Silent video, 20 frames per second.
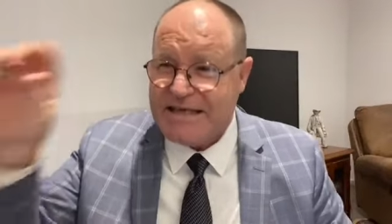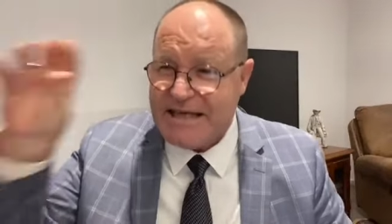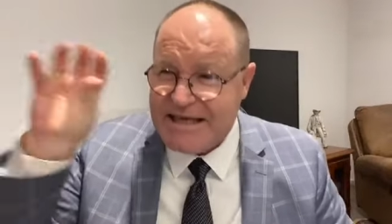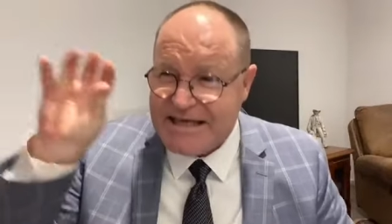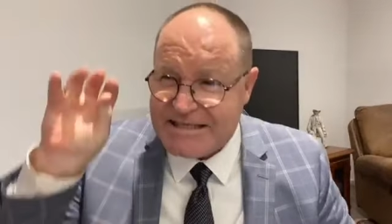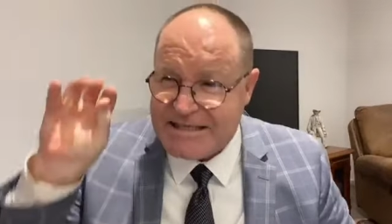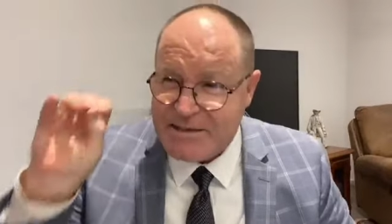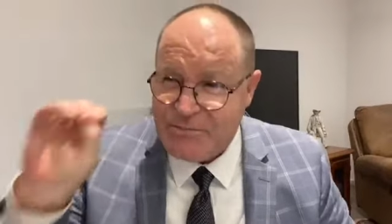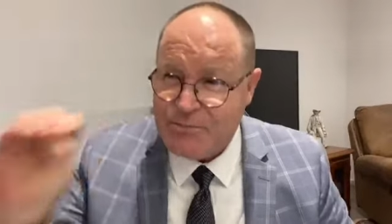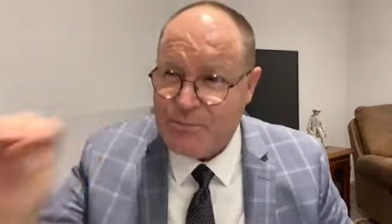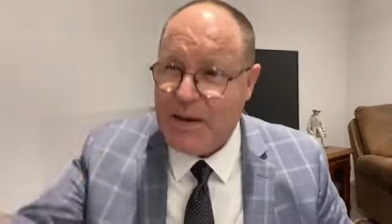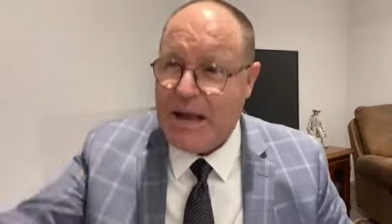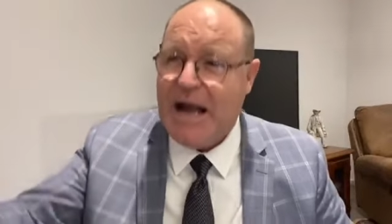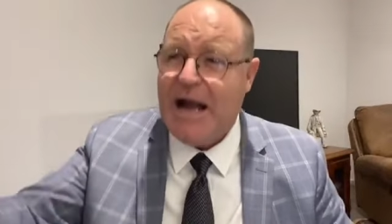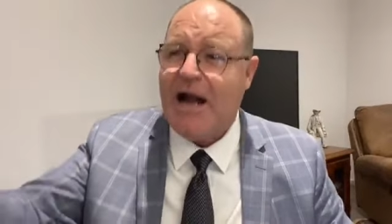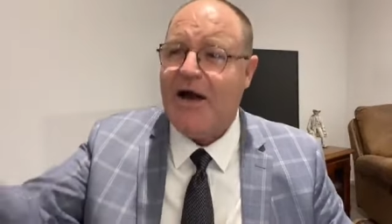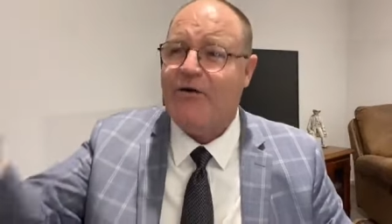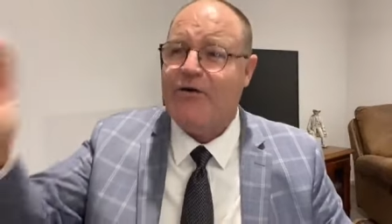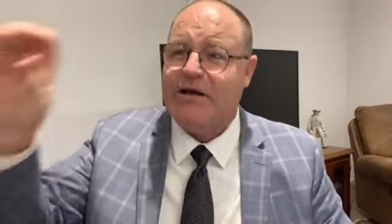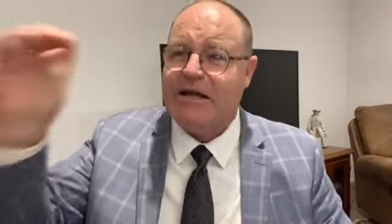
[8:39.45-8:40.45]
He's
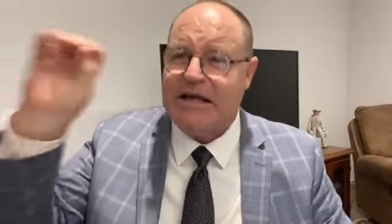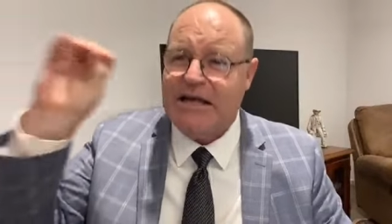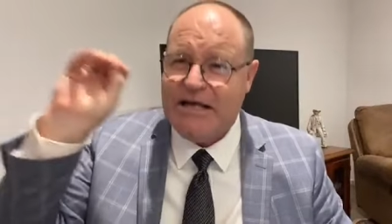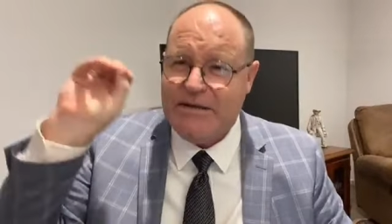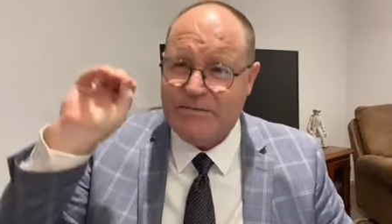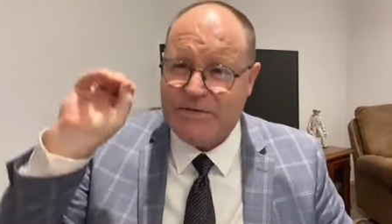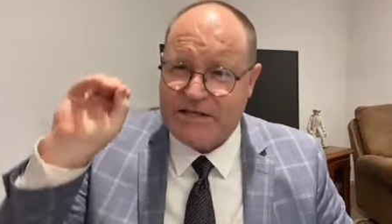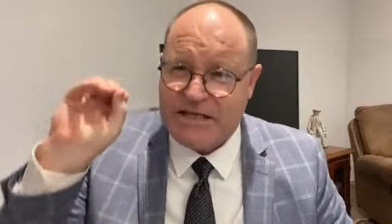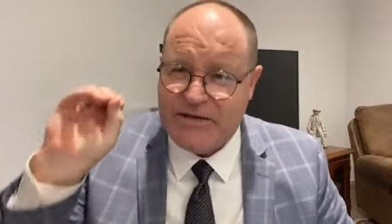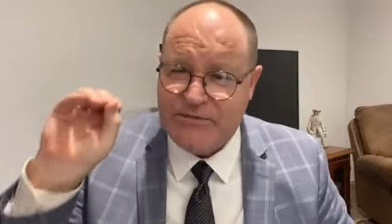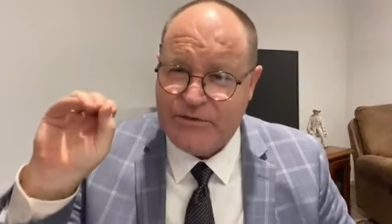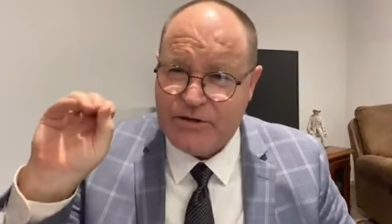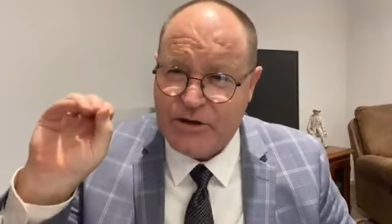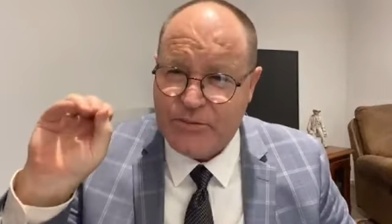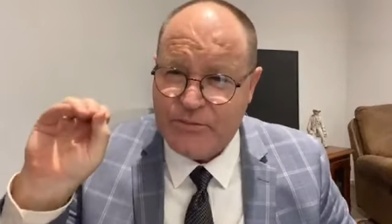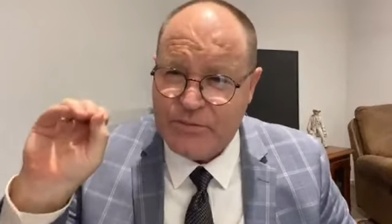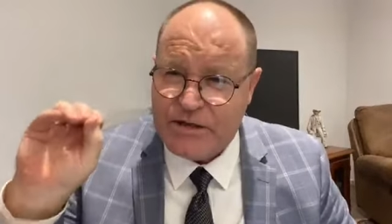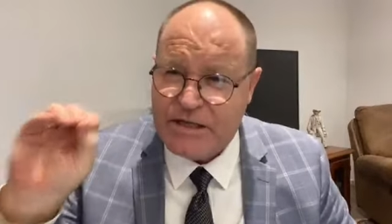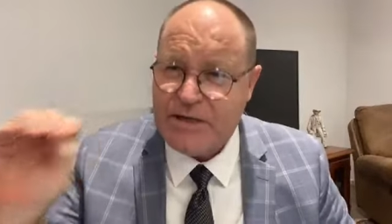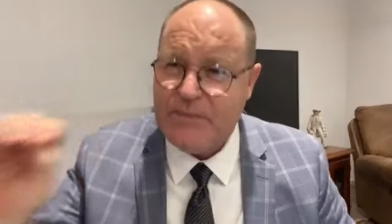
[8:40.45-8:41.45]
empowering, he's given
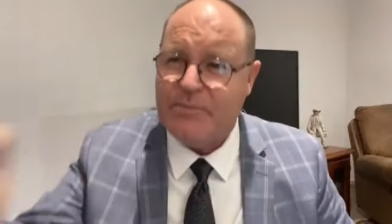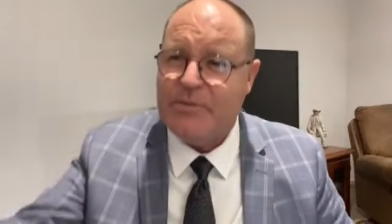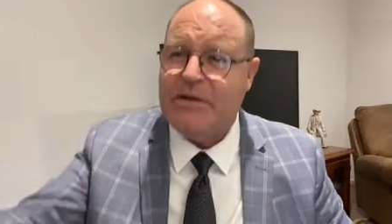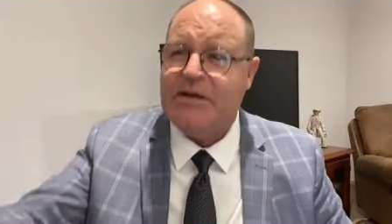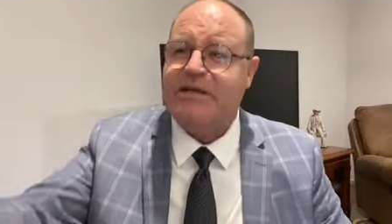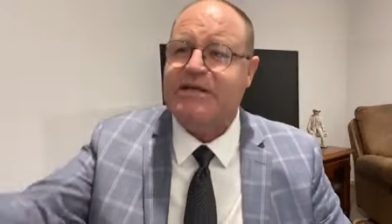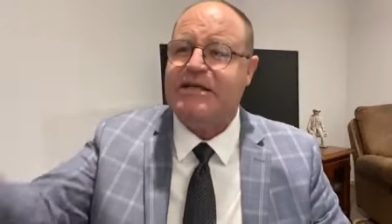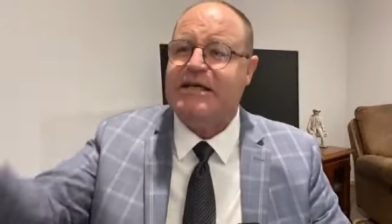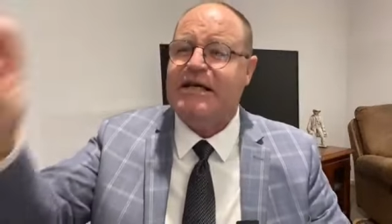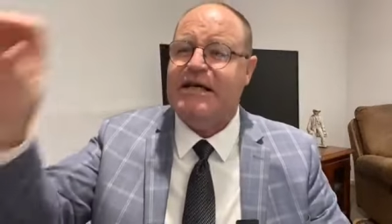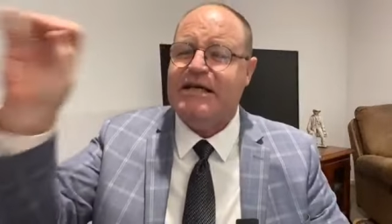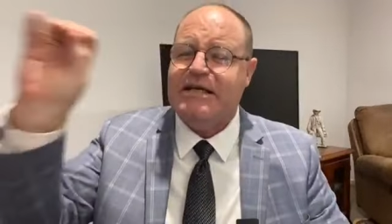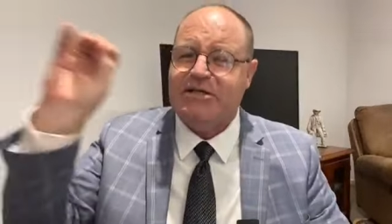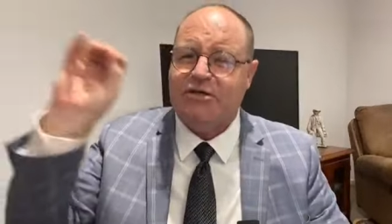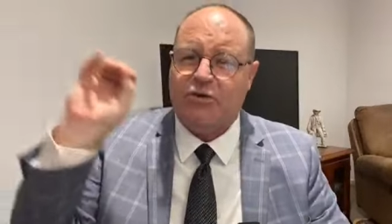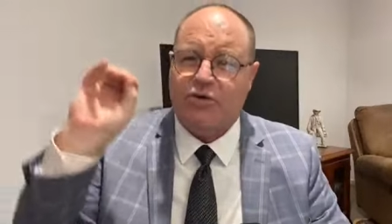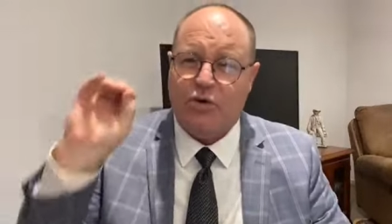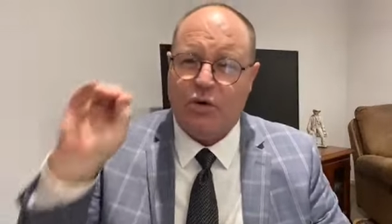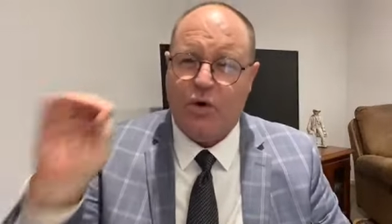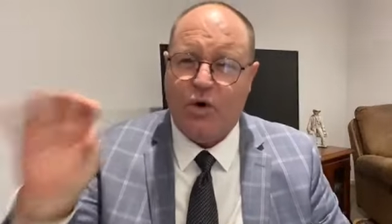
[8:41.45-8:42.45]
them the ability,
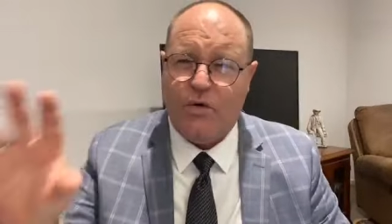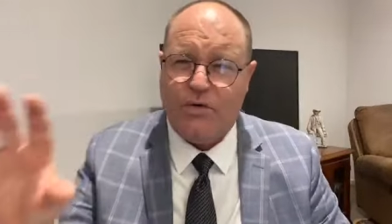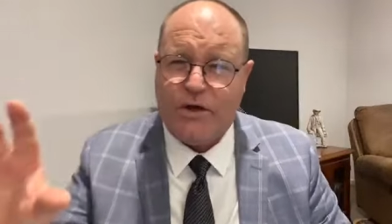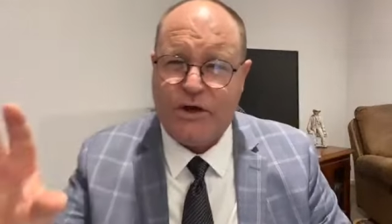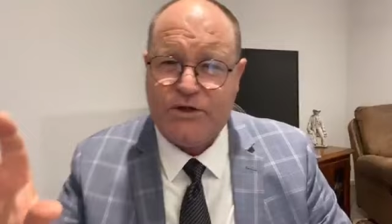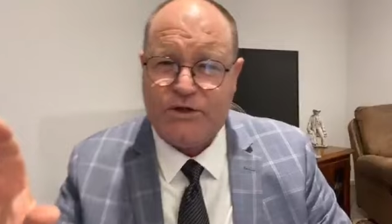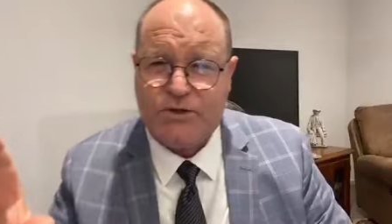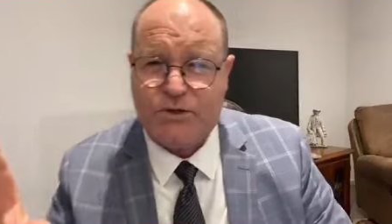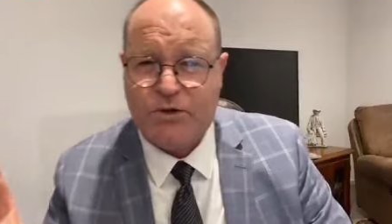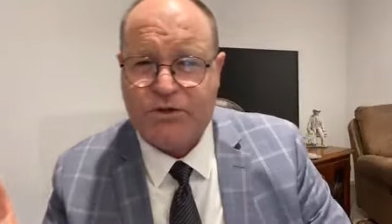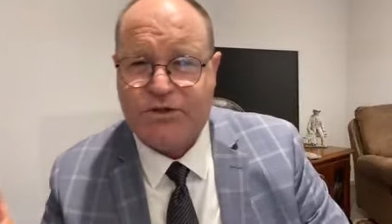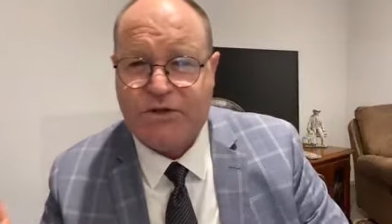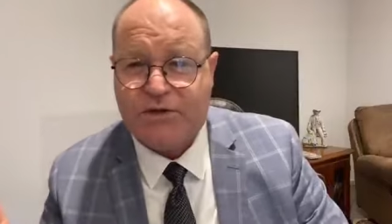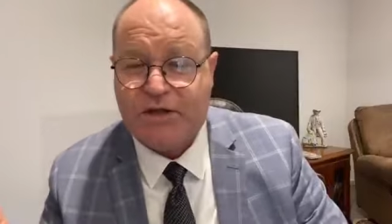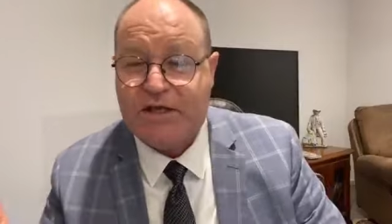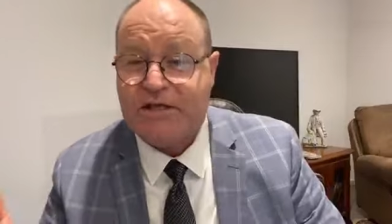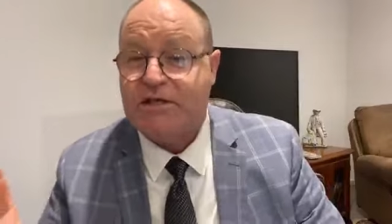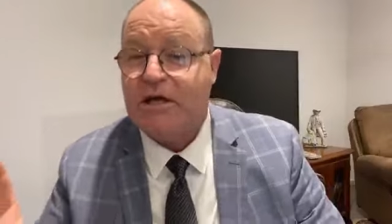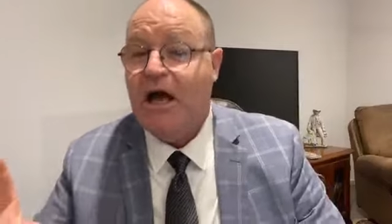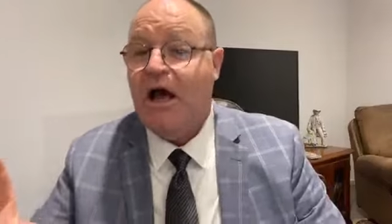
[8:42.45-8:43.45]
he's doing all those sorts of
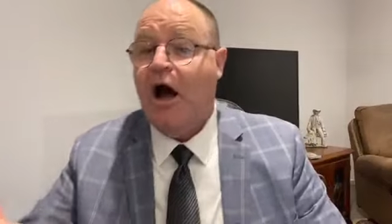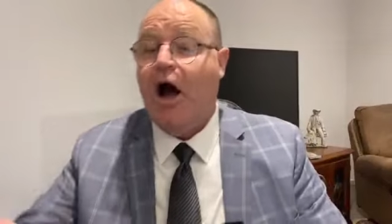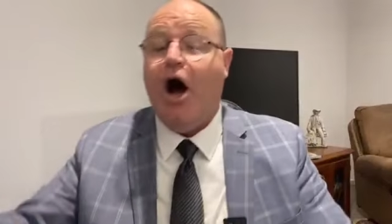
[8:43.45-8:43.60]
things.